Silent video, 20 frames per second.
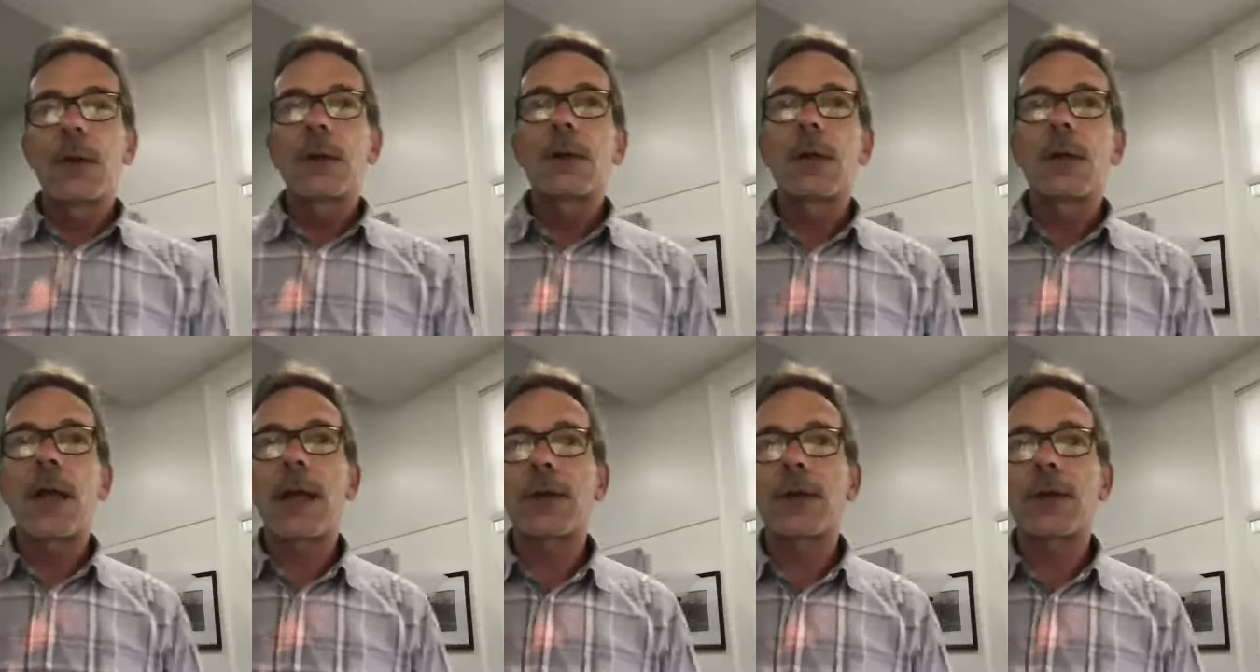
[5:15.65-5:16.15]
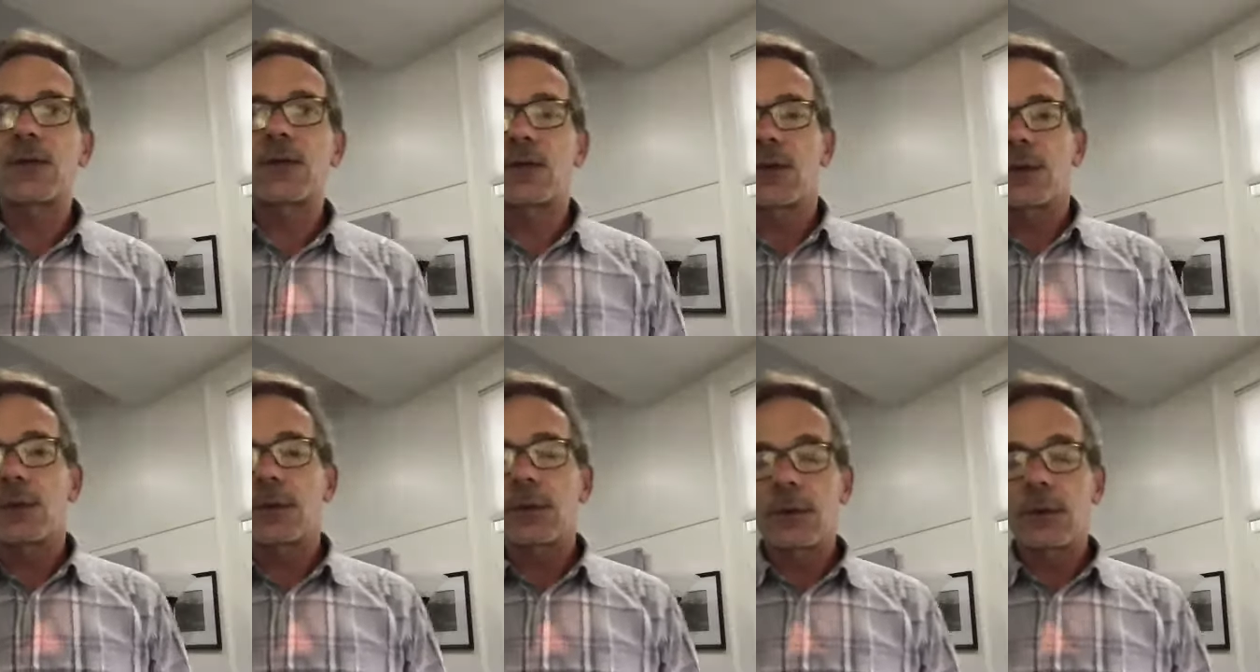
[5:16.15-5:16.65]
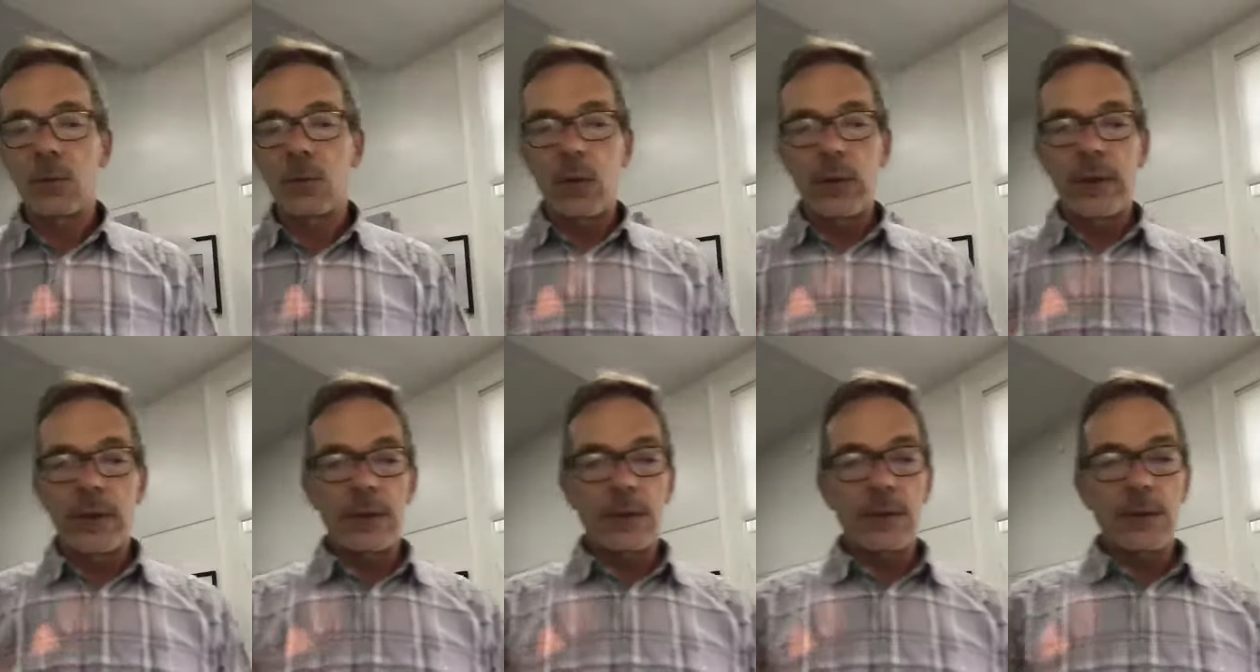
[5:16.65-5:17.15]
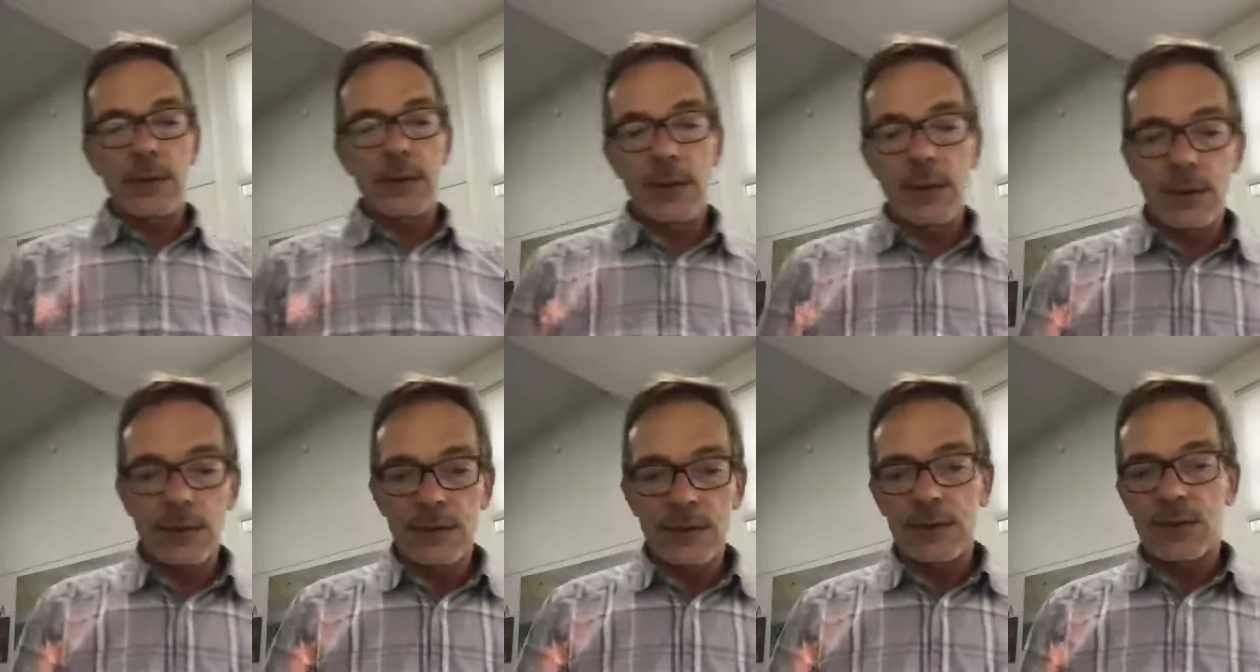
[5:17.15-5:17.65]
last year when
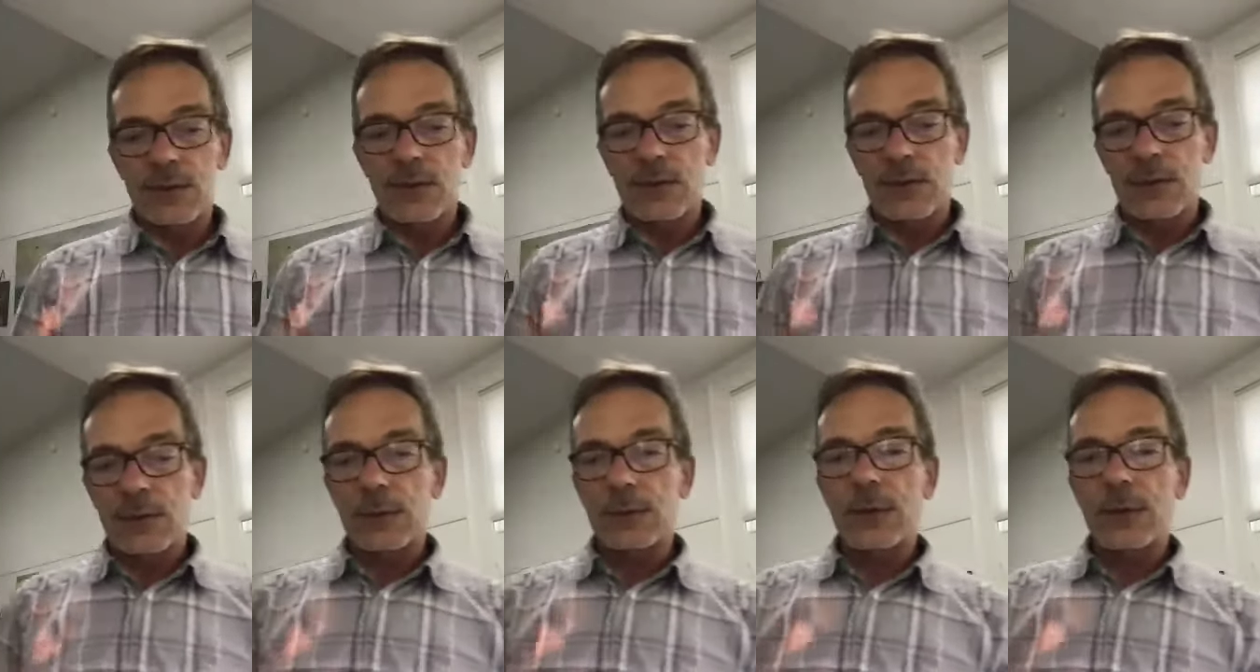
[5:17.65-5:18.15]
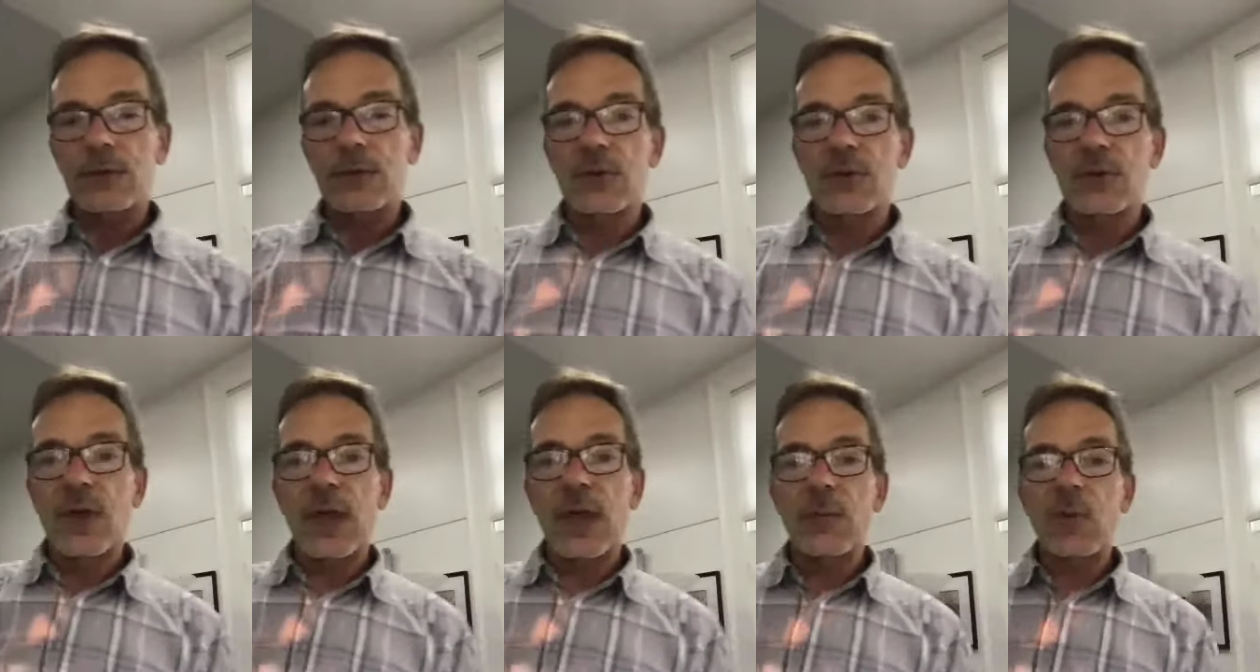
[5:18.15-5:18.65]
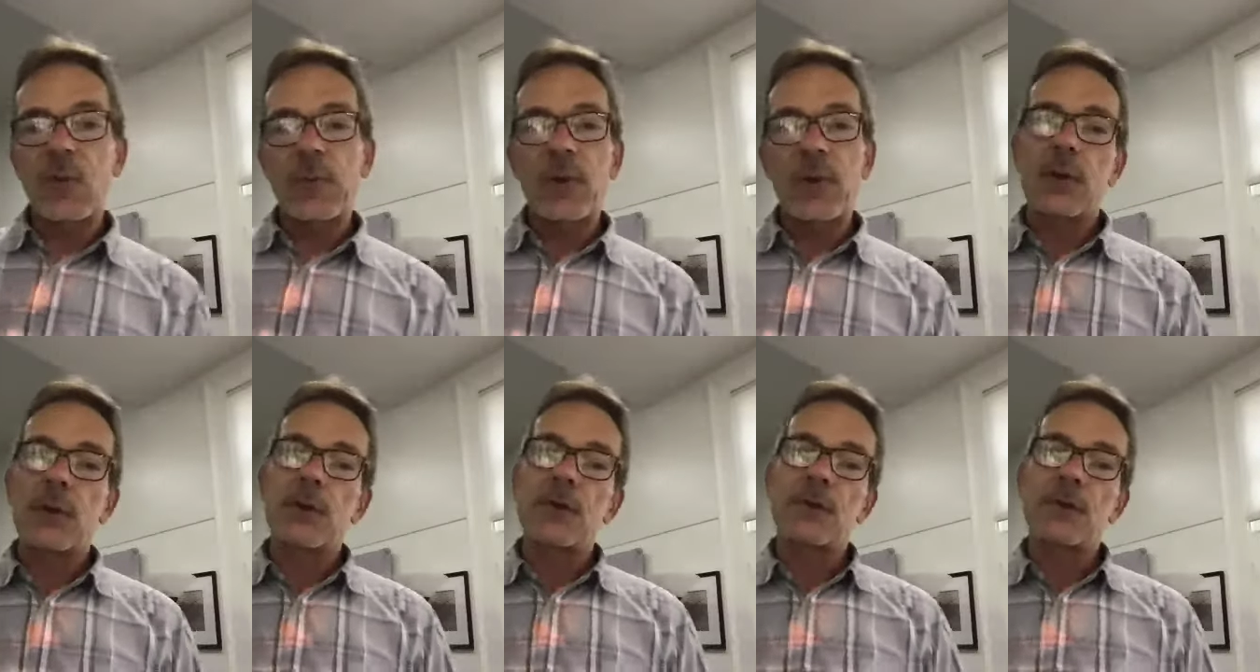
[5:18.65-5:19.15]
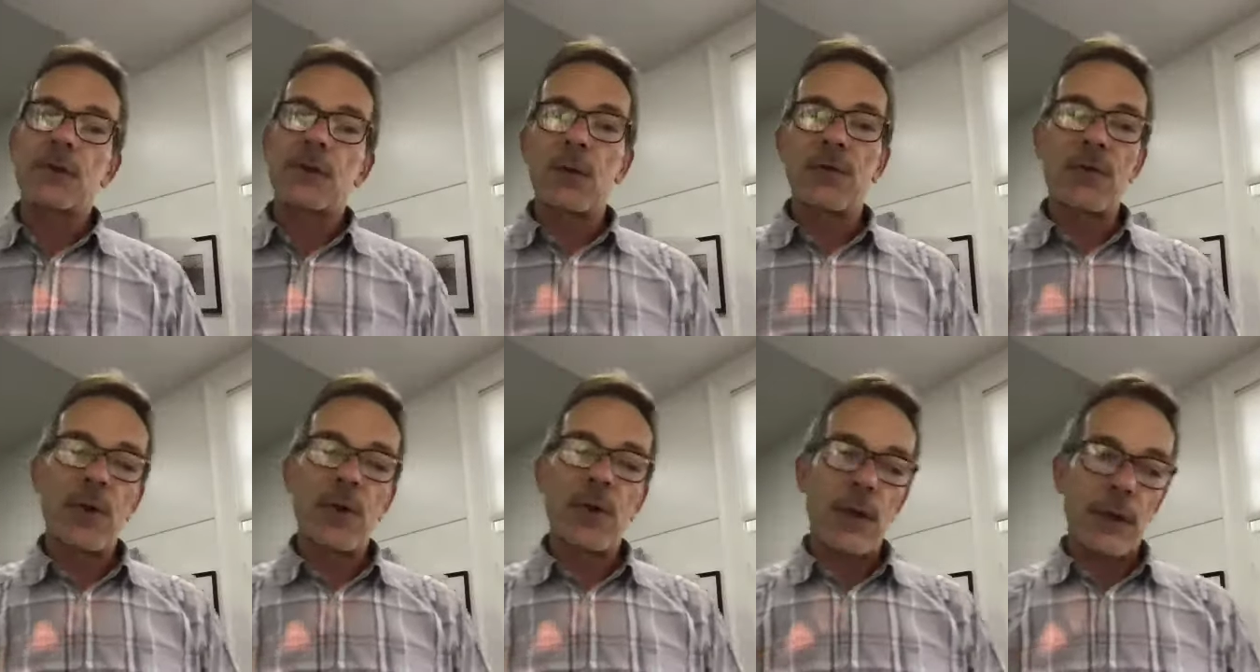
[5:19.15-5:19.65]
the distance learning just came upon us
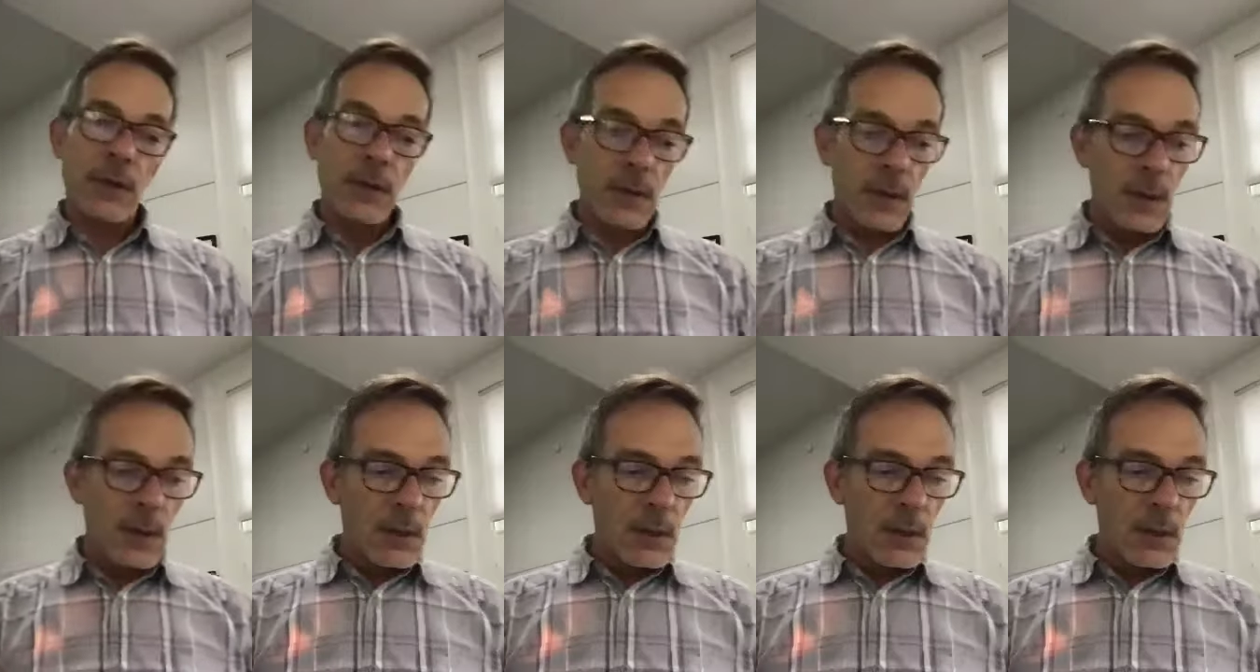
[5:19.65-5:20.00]
overnight.